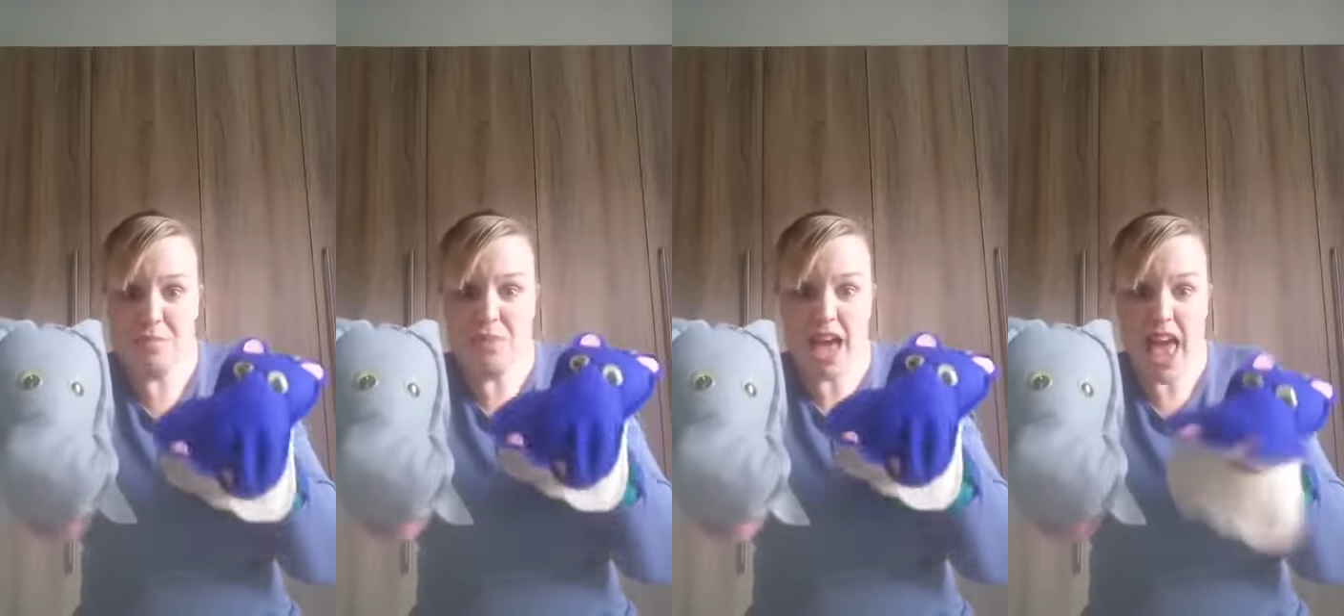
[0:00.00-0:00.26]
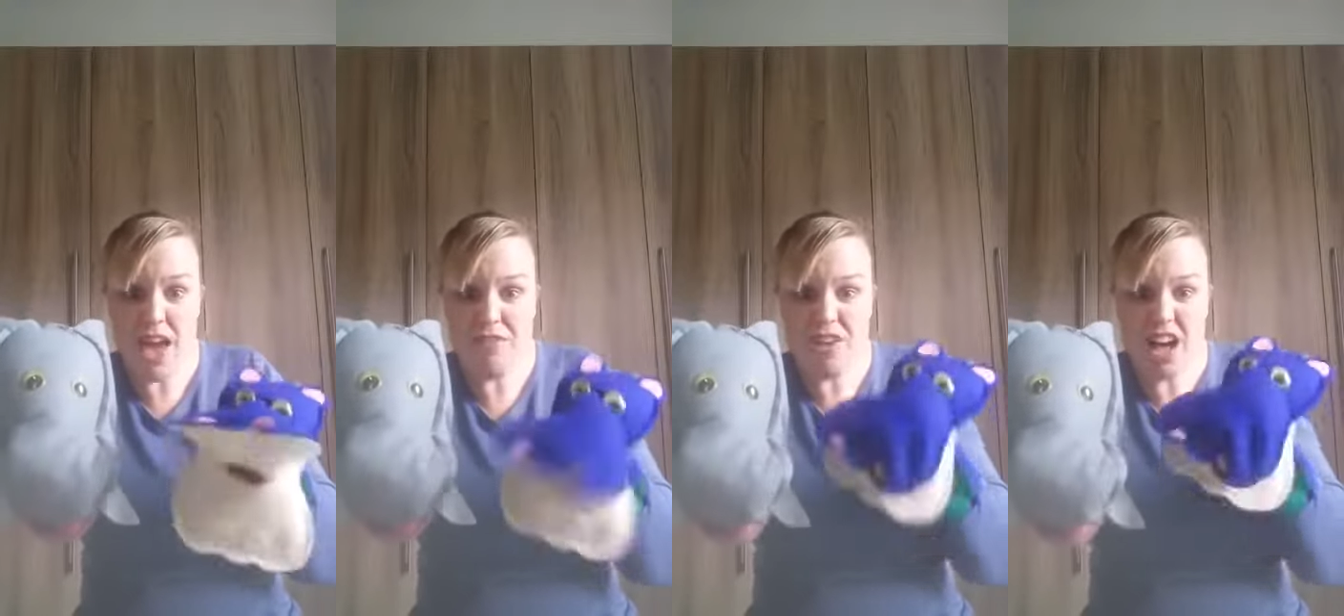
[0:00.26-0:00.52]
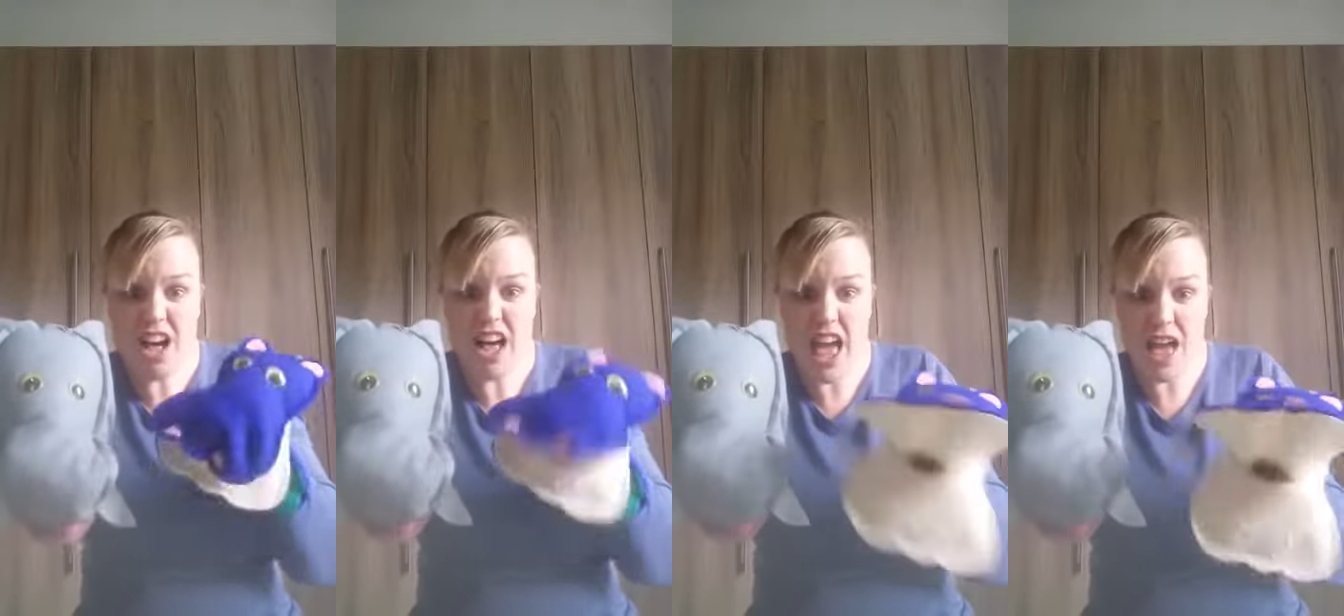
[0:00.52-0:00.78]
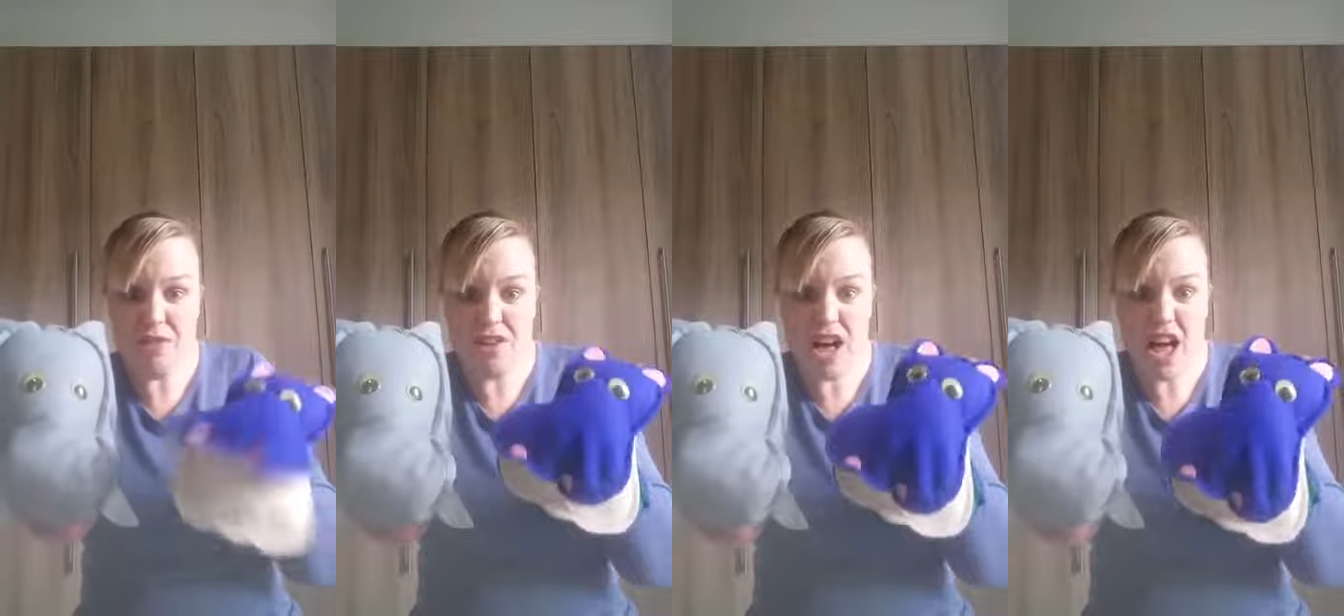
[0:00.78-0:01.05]
ever.
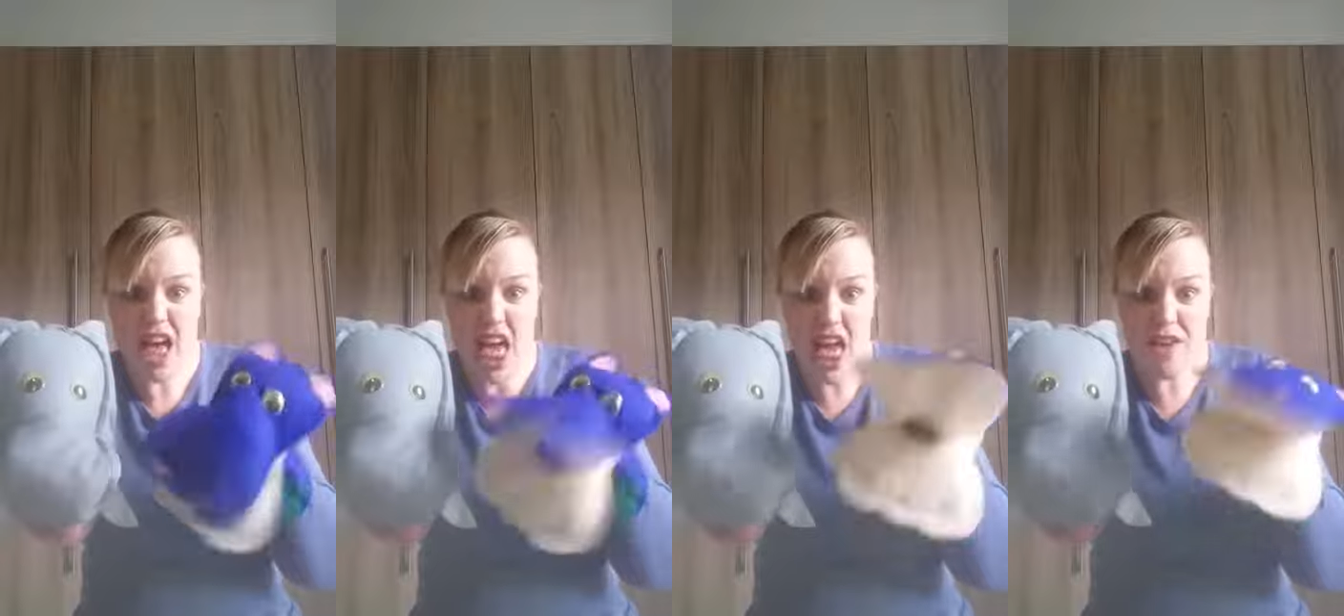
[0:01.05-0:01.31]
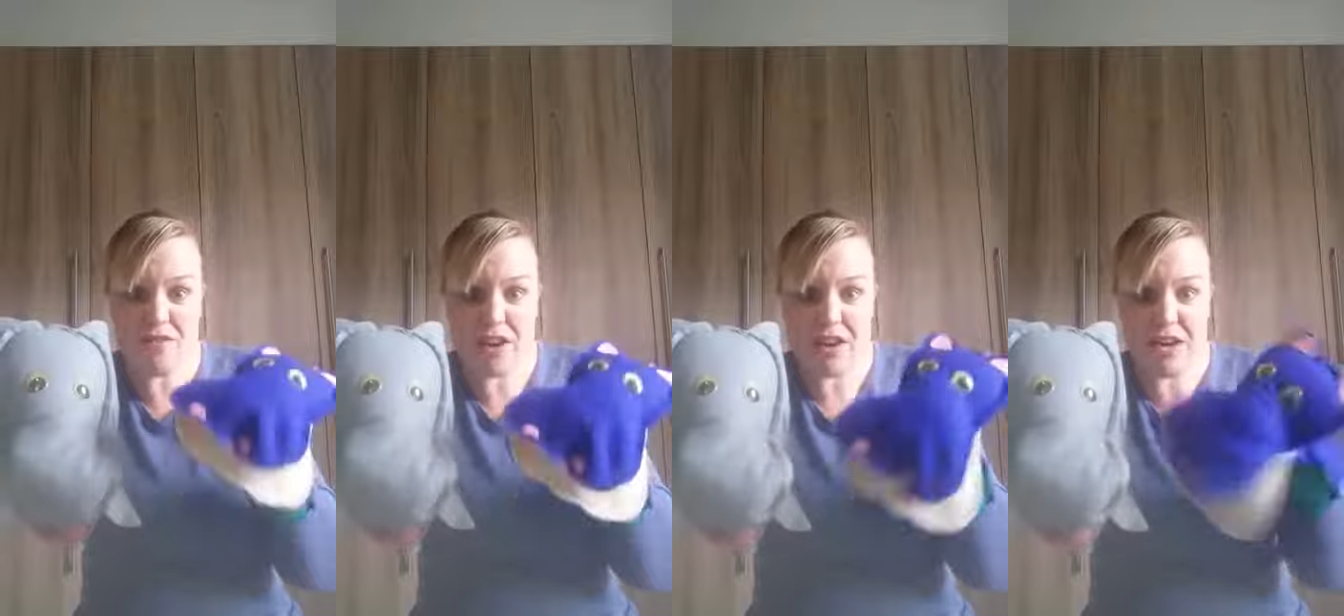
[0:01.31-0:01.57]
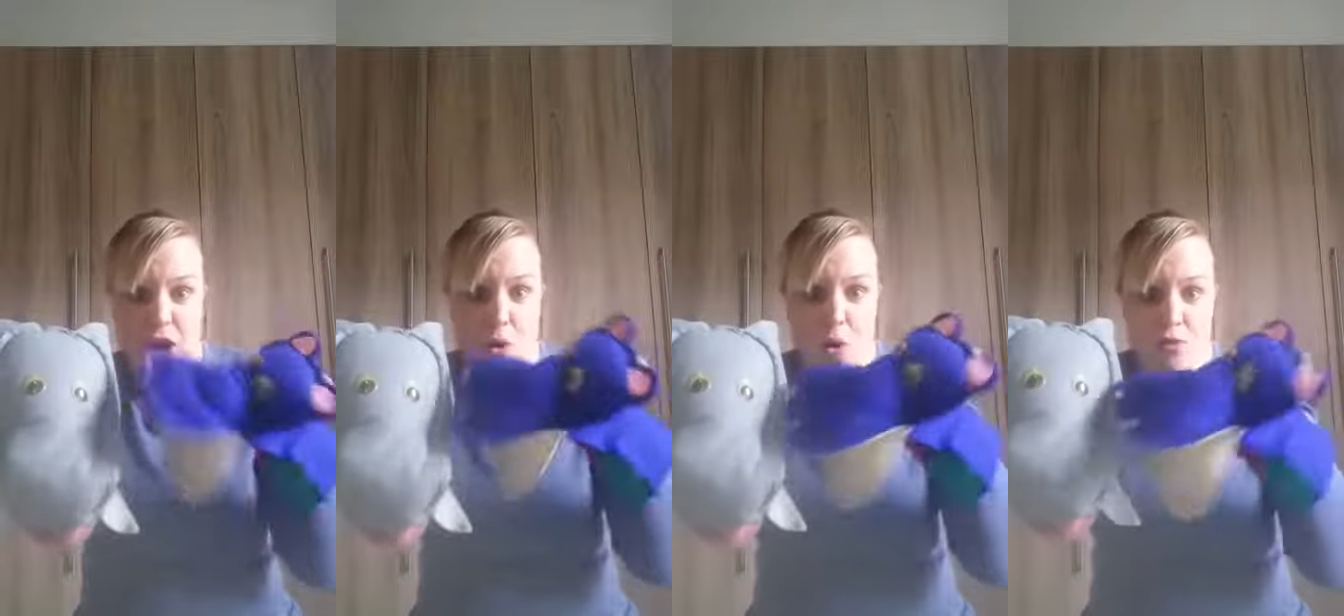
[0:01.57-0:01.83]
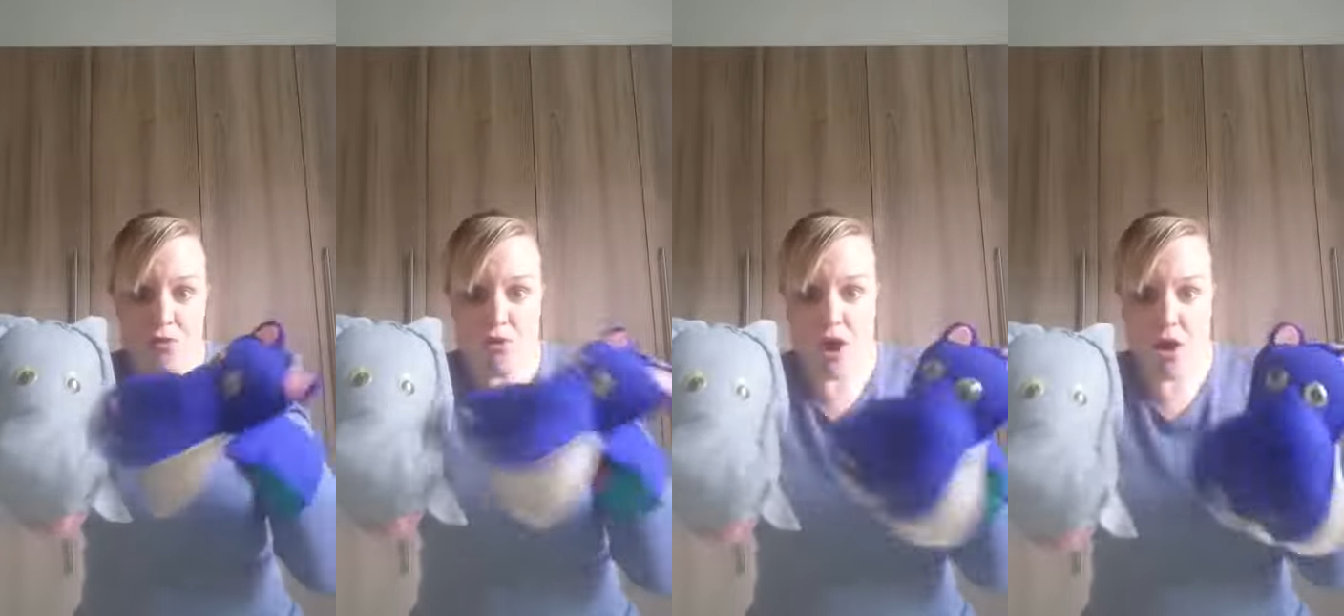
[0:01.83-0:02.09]
Now
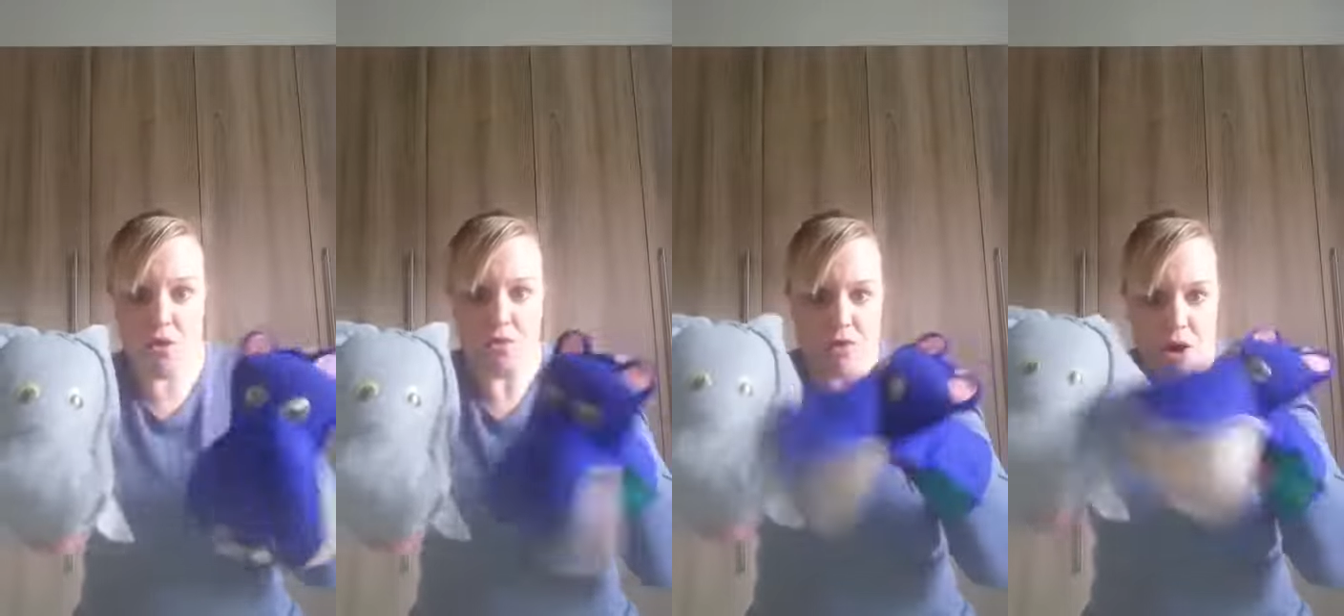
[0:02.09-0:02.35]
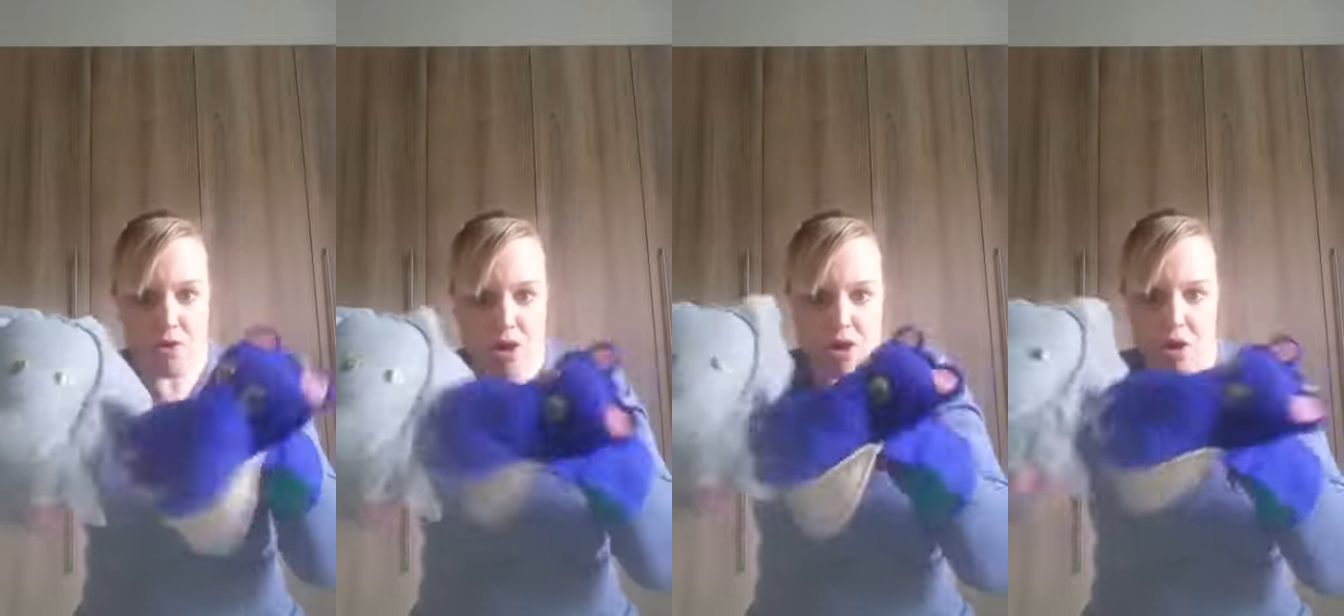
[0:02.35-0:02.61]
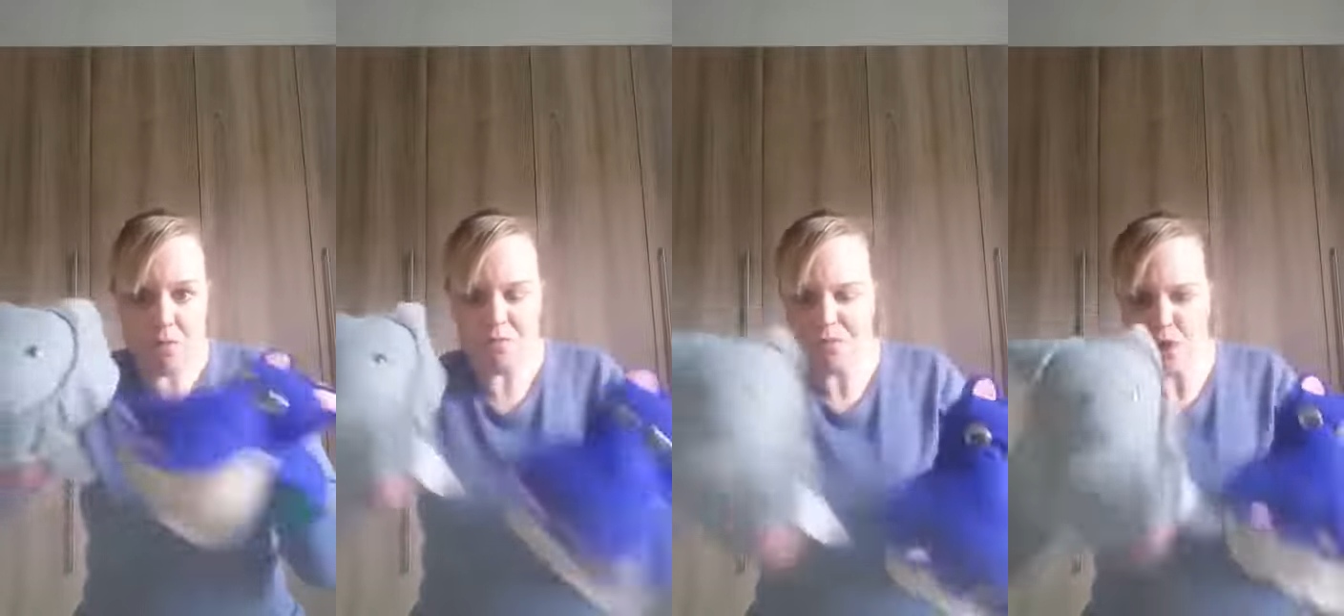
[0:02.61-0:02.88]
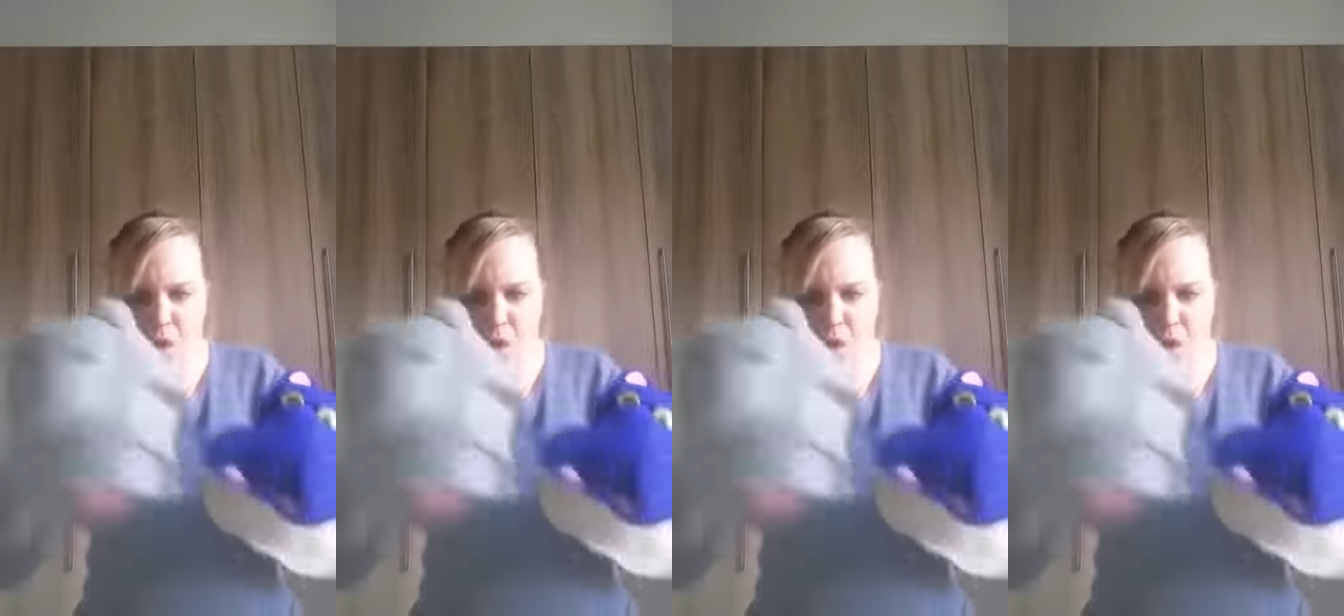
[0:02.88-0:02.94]
off you go. Go.